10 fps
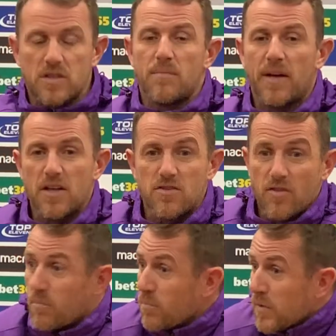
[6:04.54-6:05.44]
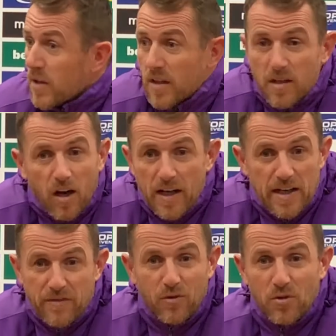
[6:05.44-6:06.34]
as a manager, I'm I
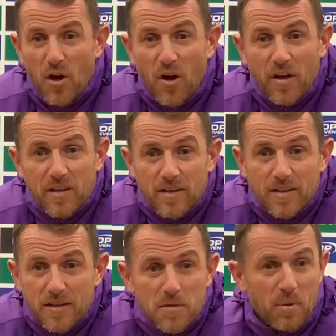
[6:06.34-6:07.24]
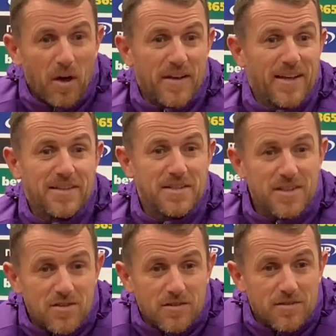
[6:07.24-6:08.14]
live or die by that
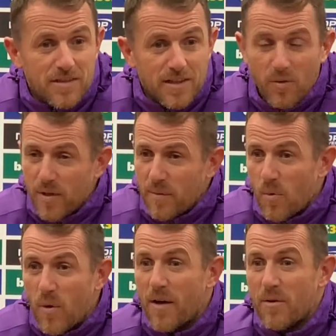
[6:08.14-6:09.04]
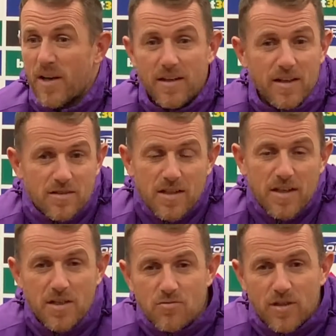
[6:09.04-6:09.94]
decision. You know, and I'm aware of that. That's the
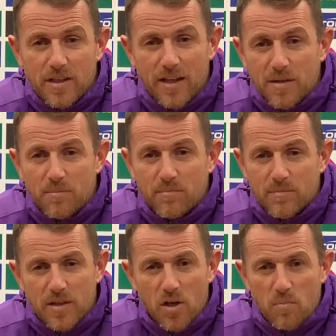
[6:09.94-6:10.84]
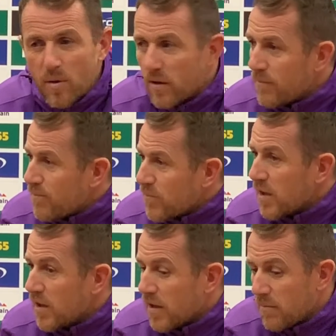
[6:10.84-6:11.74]
nature of the game. You know, but
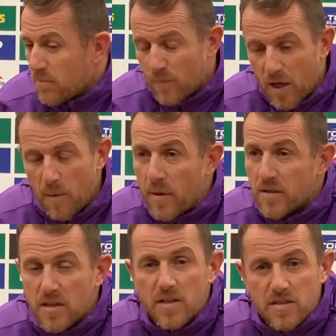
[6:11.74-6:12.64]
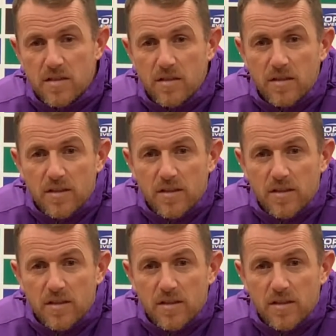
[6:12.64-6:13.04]
um, my opinion is that